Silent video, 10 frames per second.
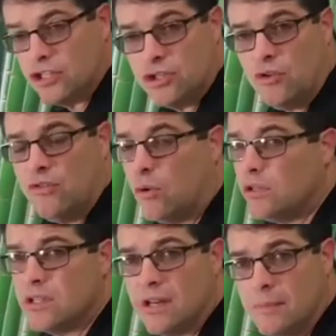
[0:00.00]
show floor,
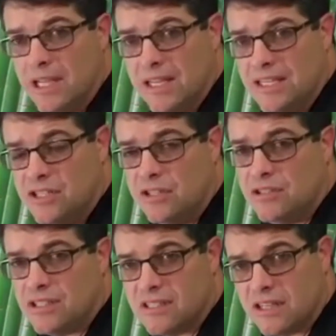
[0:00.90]
it's going to be easier
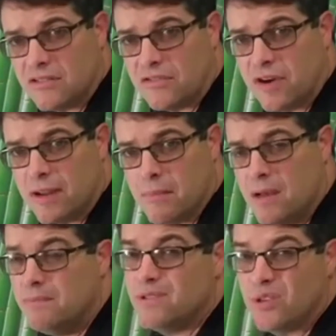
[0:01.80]
to set the frame
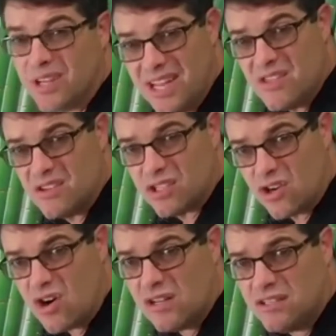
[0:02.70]
up. So again, there's a
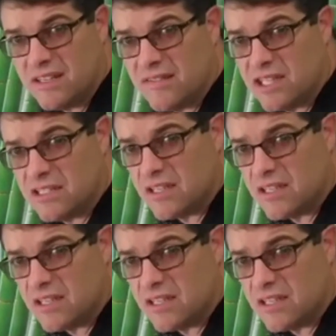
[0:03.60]
cost savings